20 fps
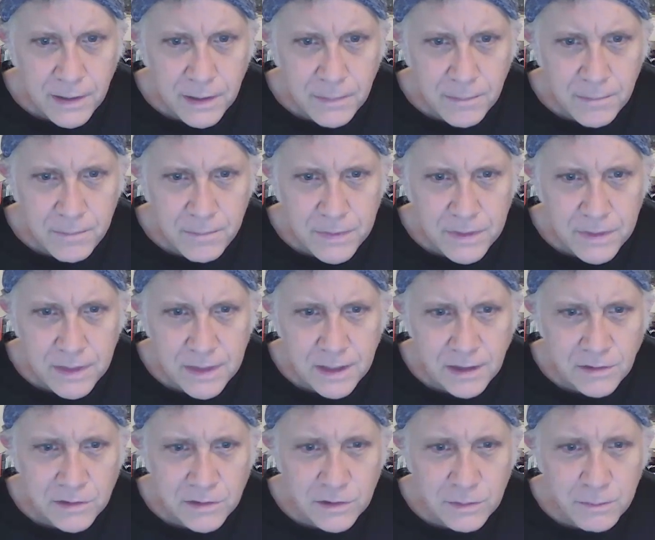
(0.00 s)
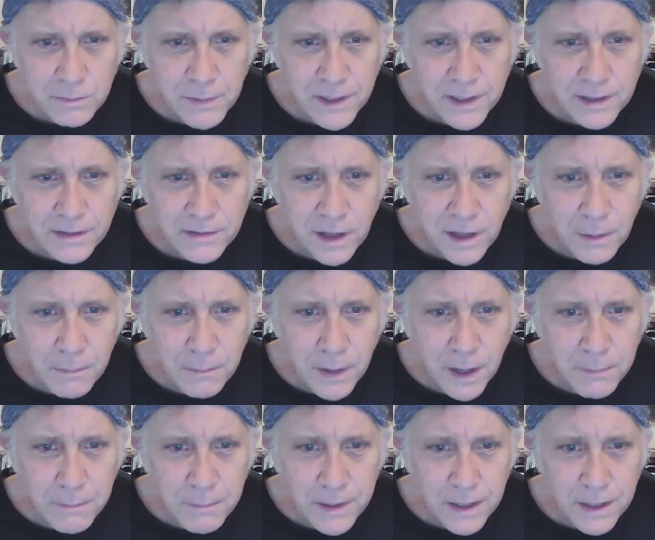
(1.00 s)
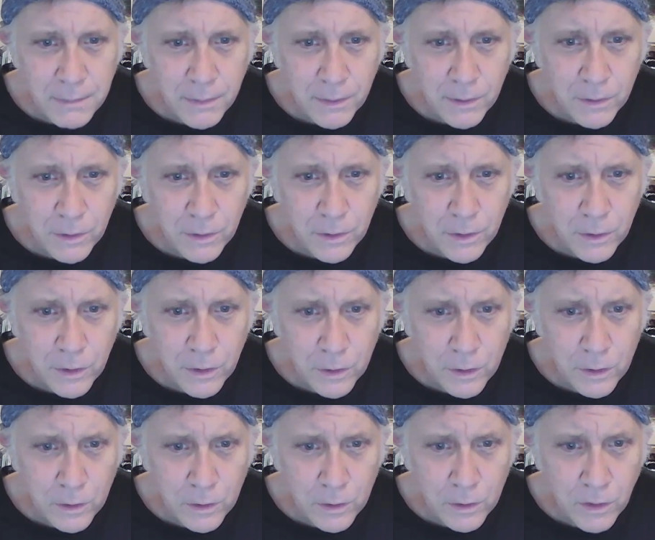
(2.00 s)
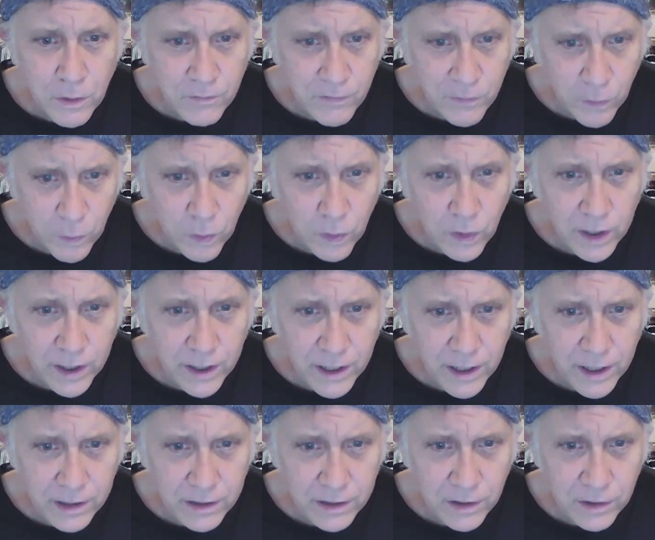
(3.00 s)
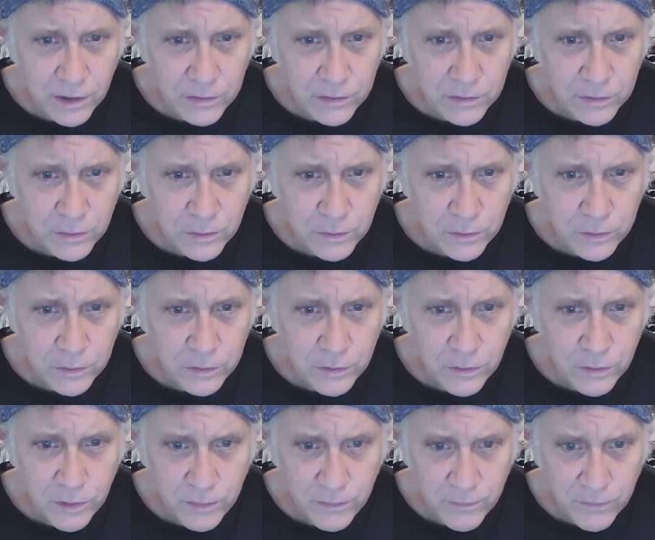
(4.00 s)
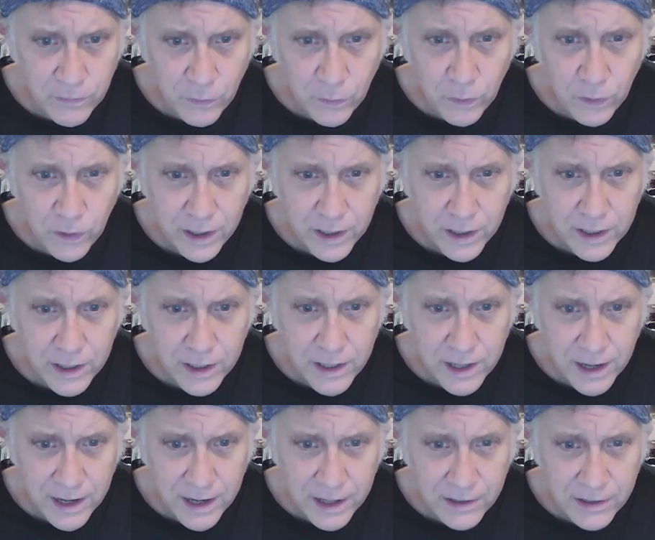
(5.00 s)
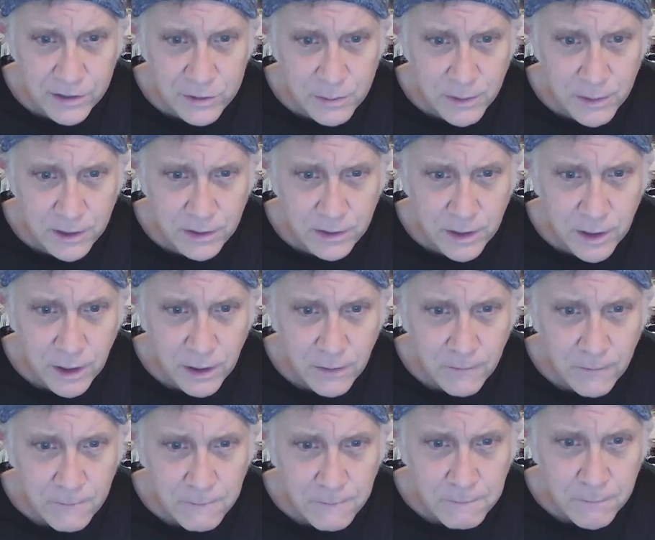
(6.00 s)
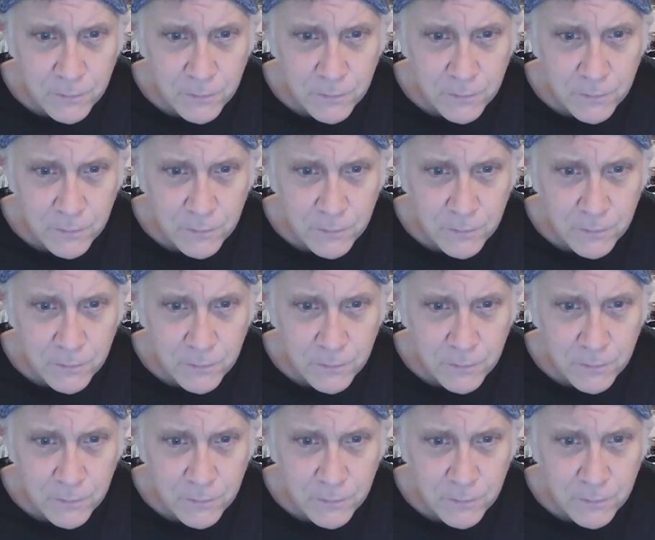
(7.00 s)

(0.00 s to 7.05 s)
But this is being done by people who avoid echo schools, who avoid engagement